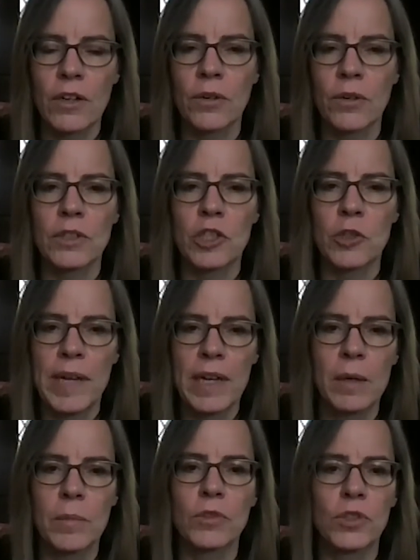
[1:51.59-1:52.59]
going to be
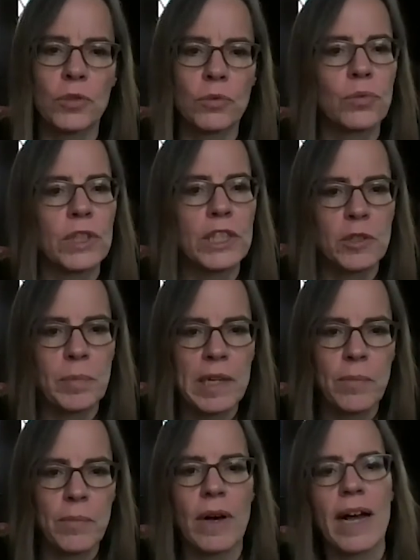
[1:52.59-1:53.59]
able to reach
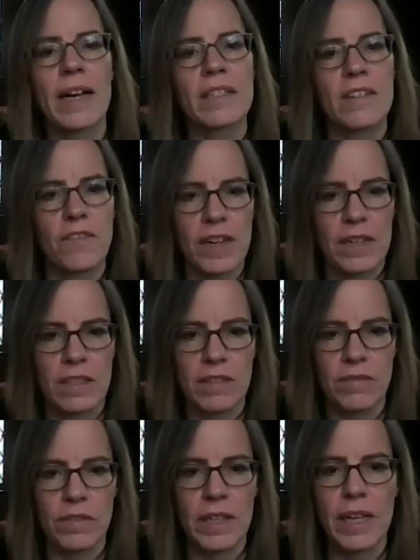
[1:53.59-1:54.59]
people as
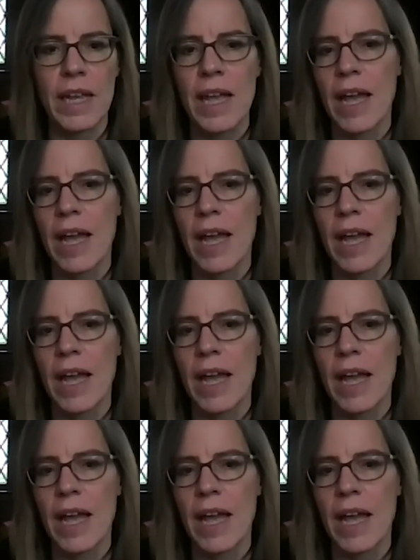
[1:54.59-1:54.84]
effectively.